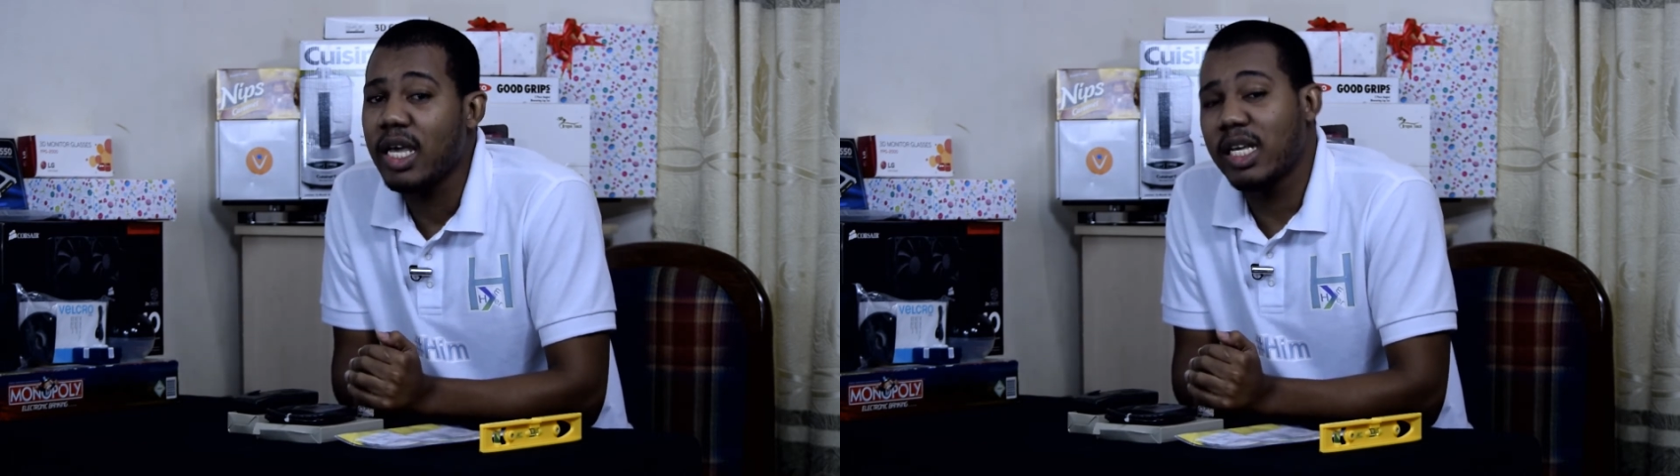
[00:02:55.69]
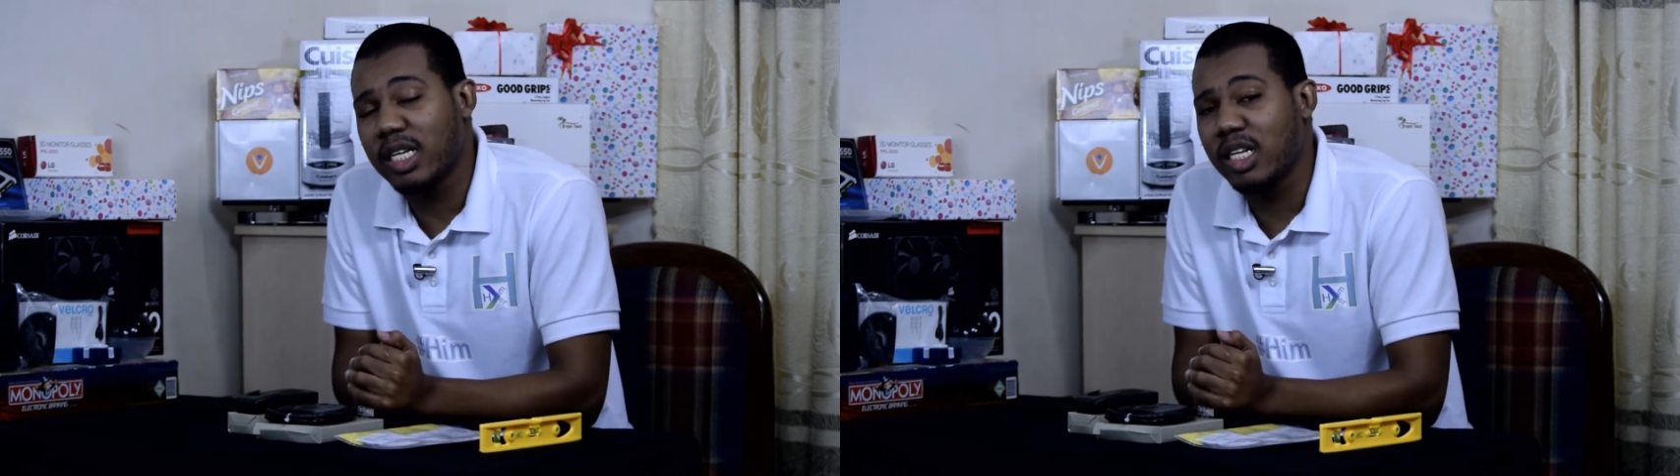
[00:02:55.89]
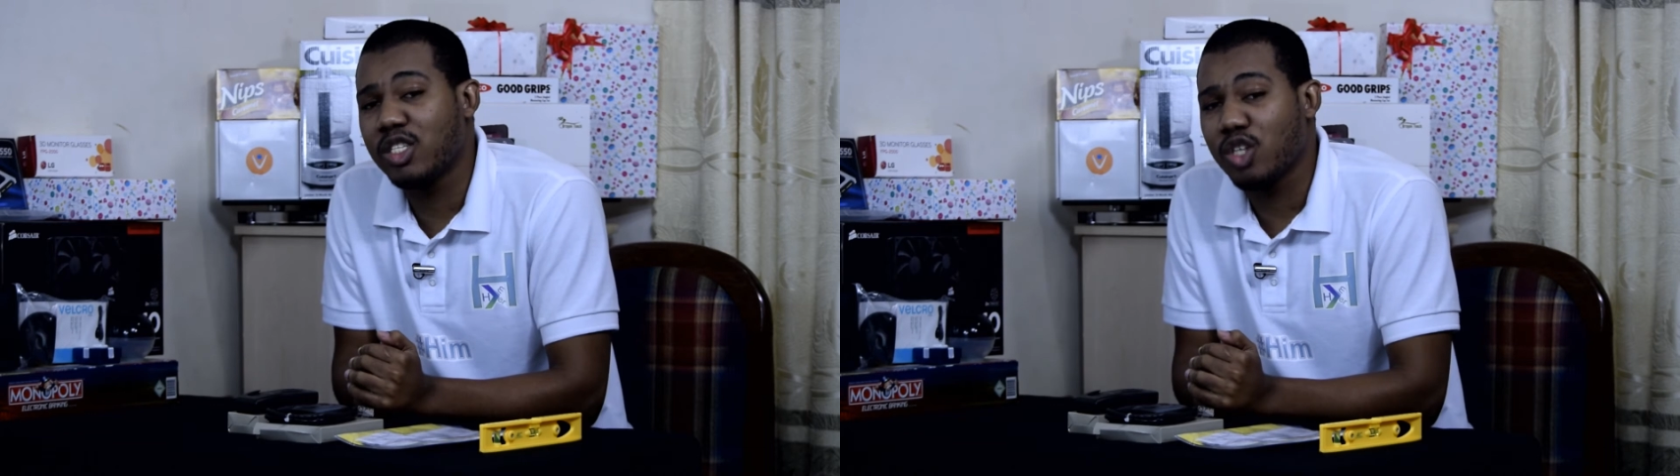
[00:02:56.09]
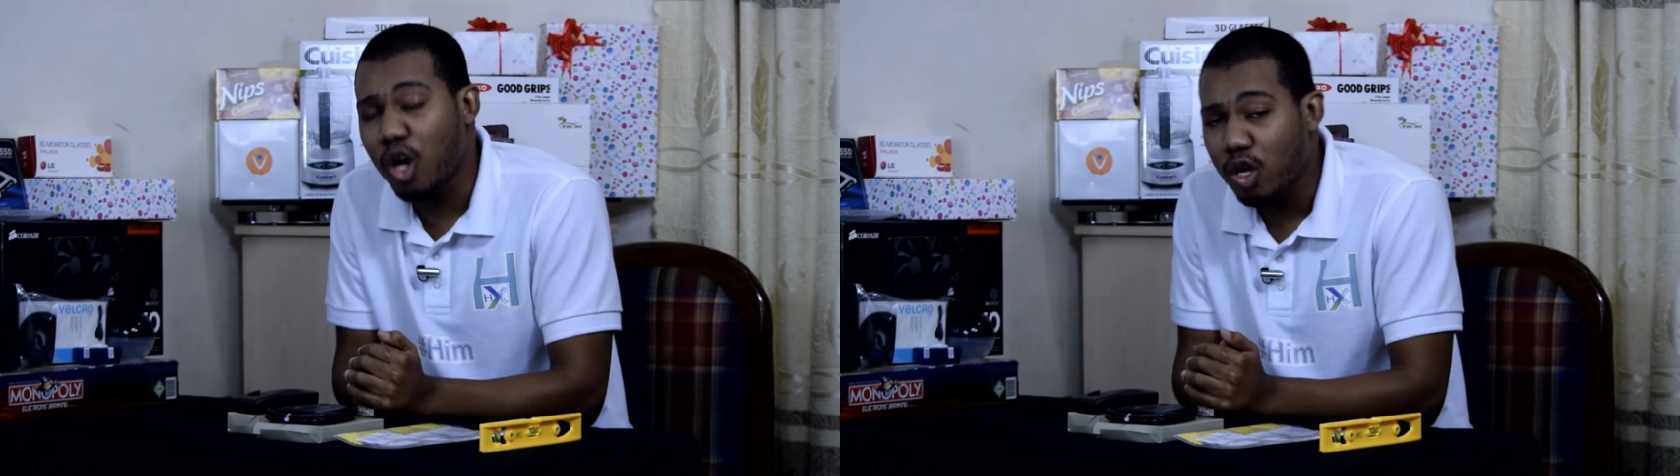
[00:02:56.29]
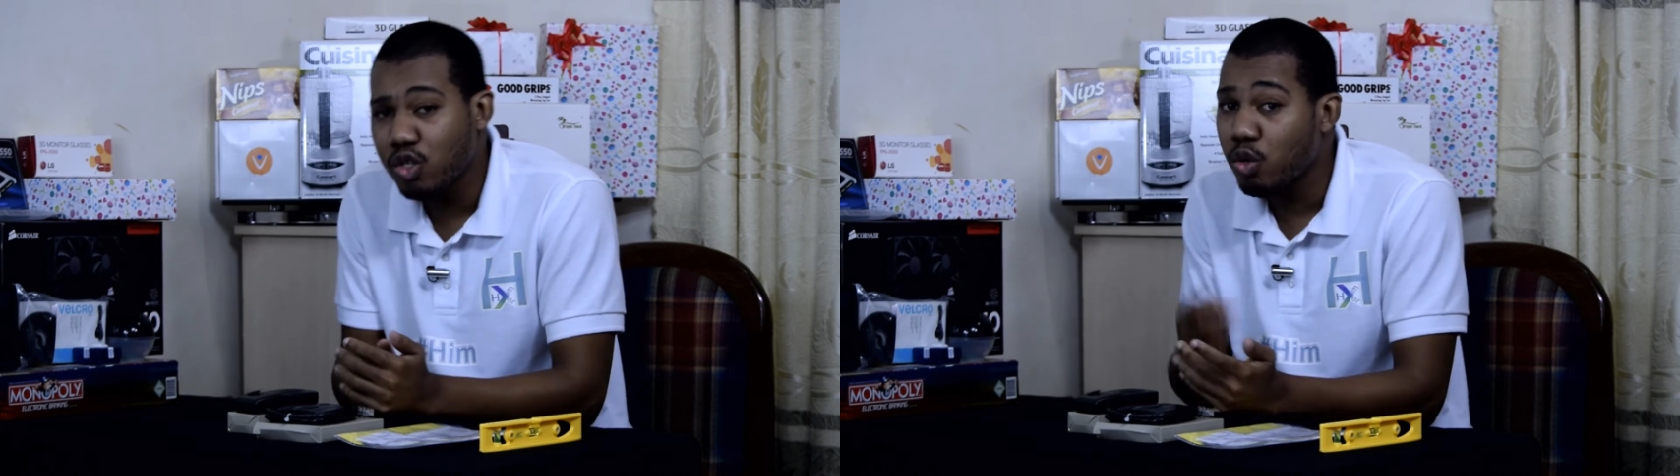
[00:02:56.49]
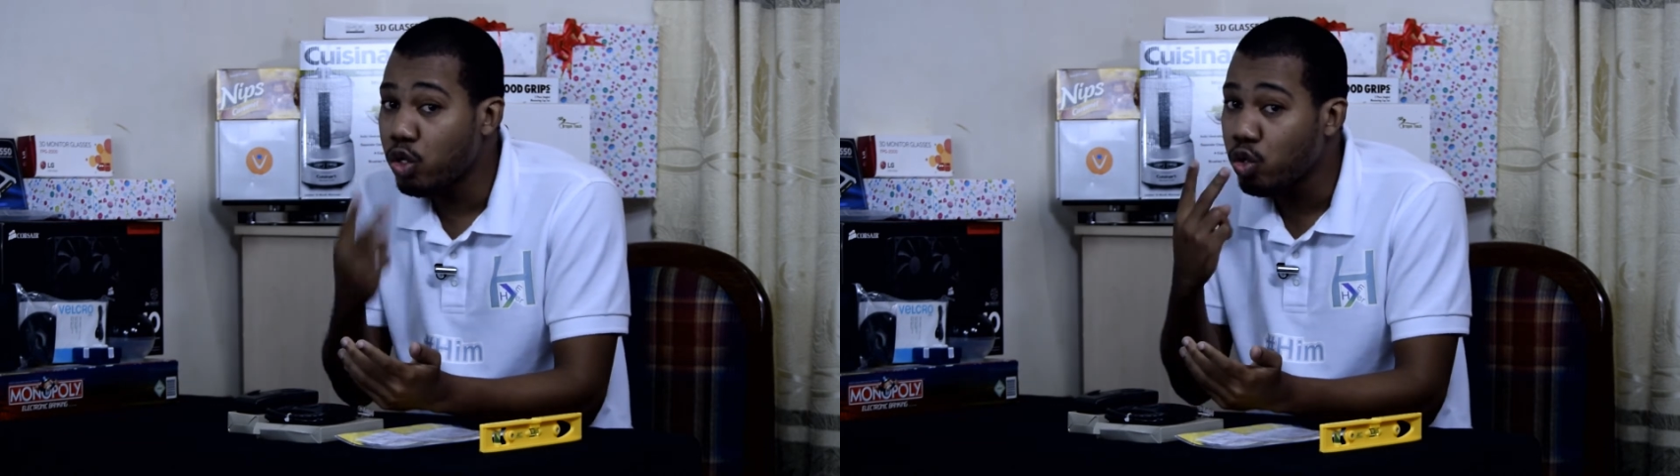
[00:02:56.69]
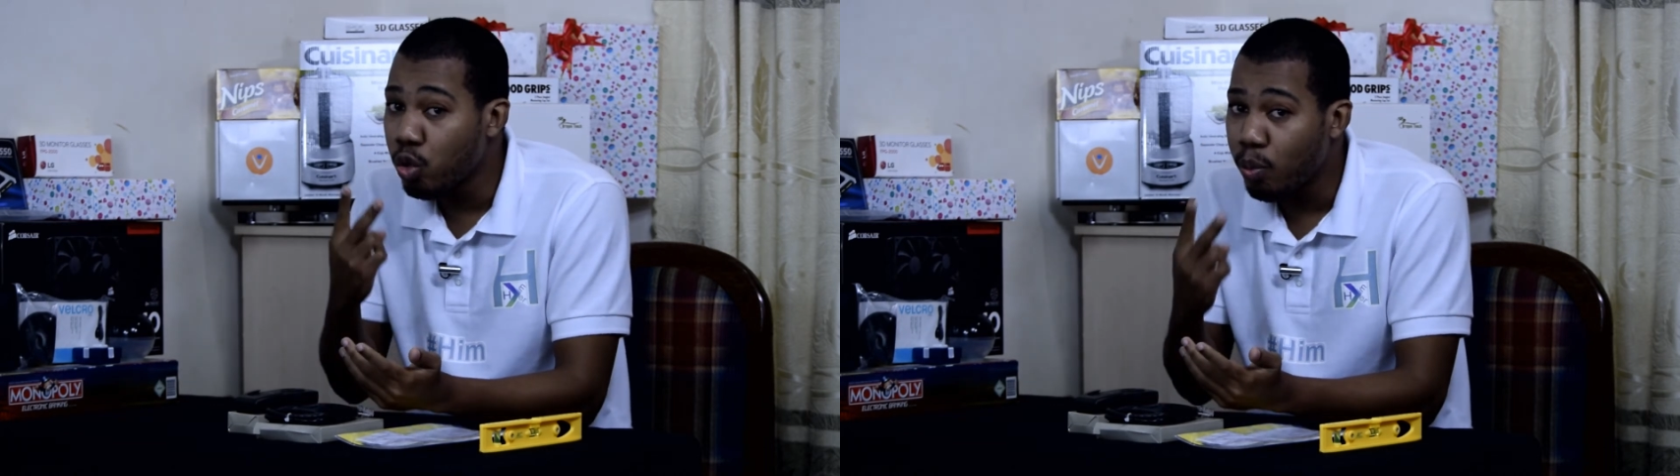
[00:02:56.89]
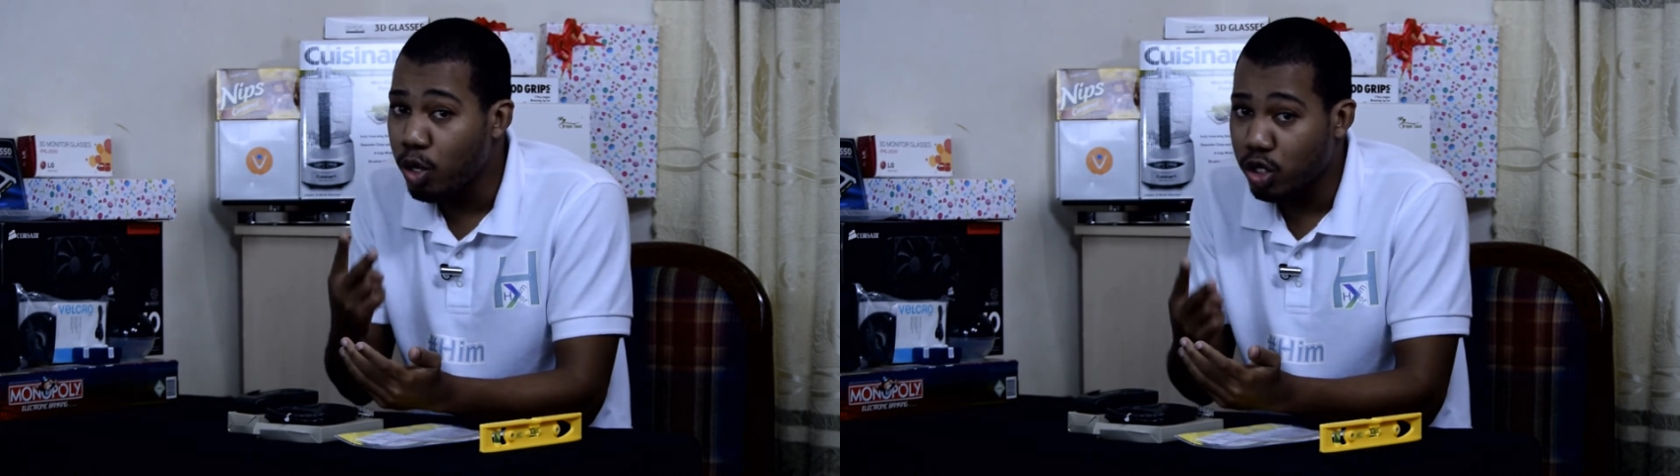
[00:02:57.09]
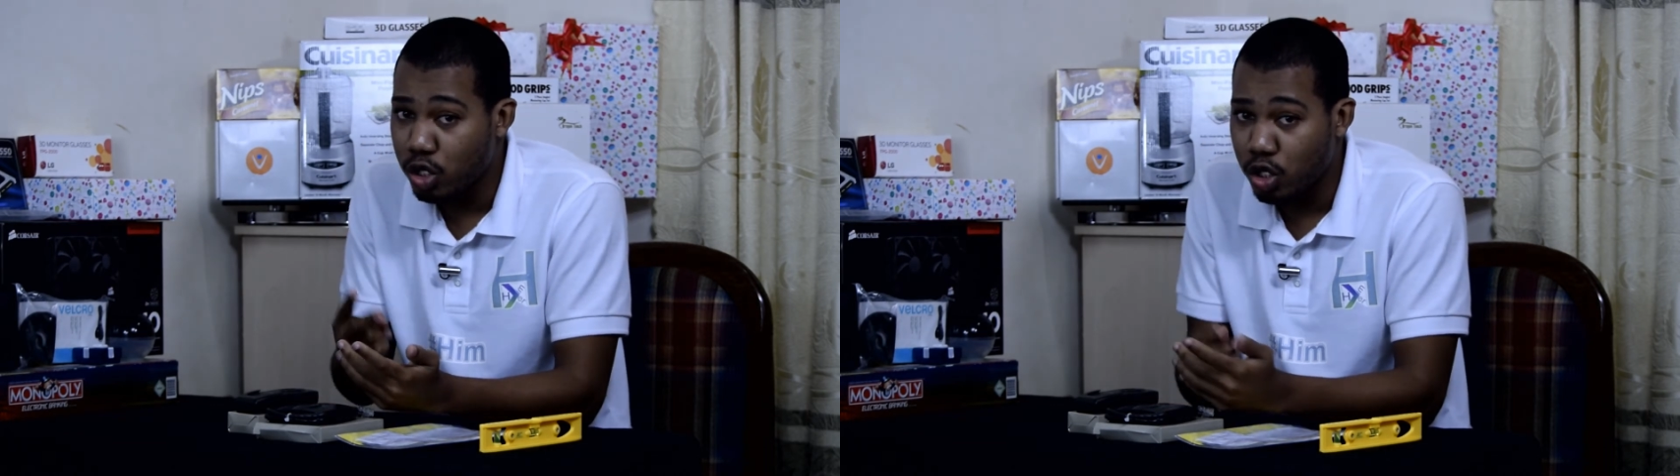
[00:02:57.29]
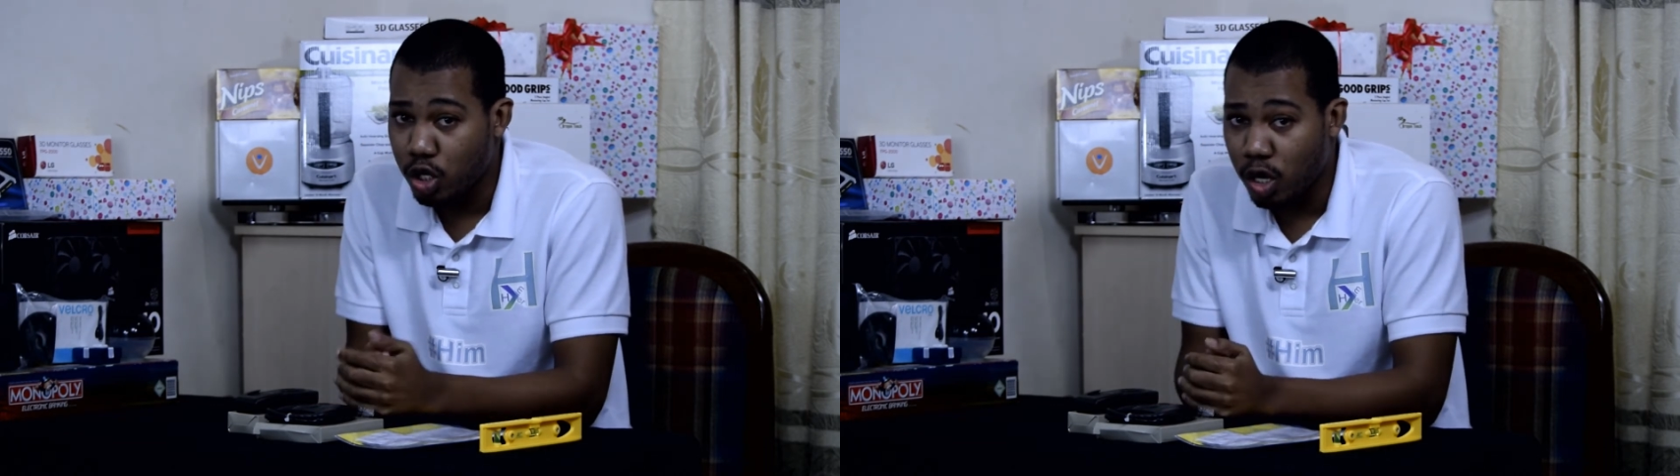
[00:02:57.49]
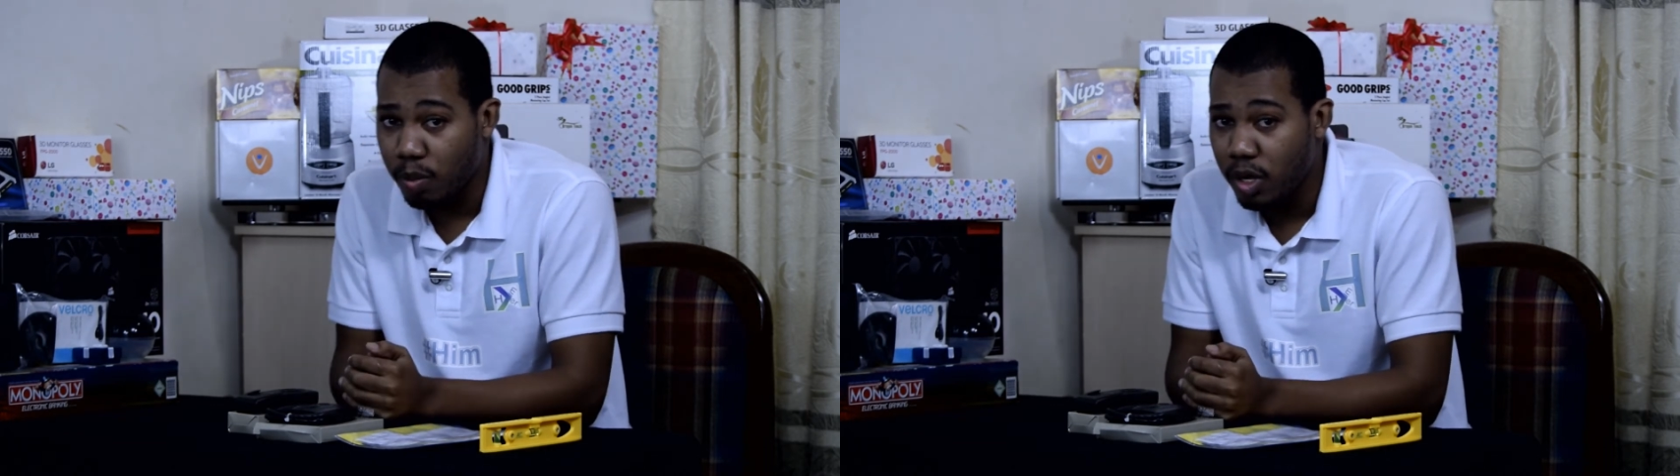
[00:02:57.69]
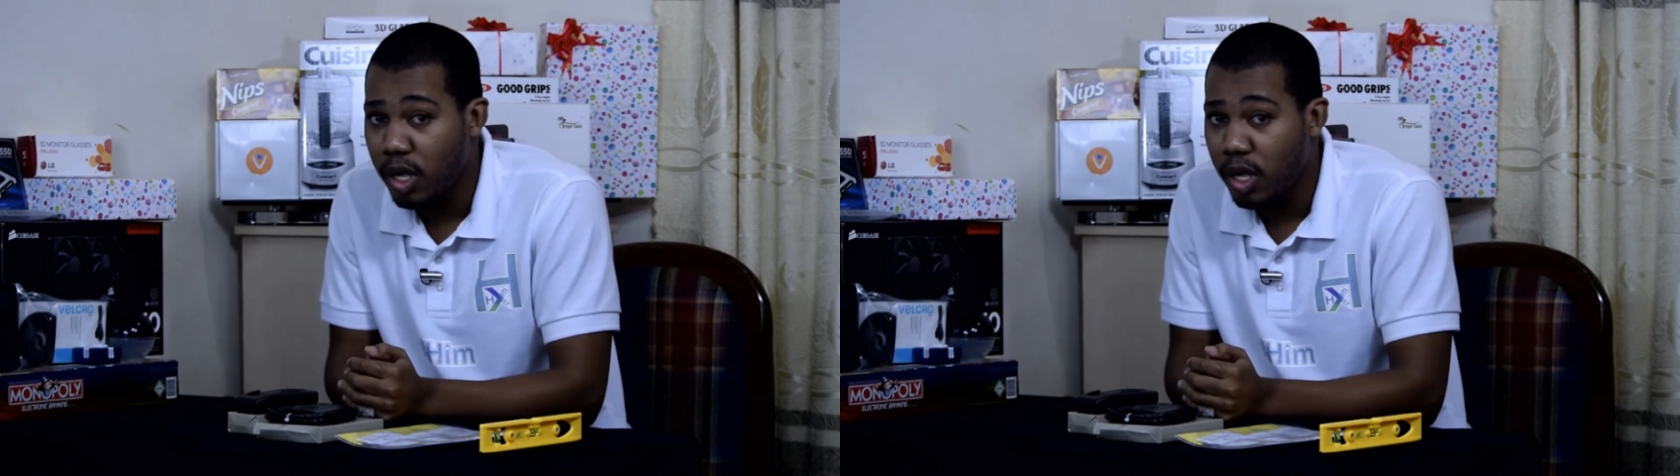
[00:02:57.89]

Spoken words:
is that it's also a 2-person job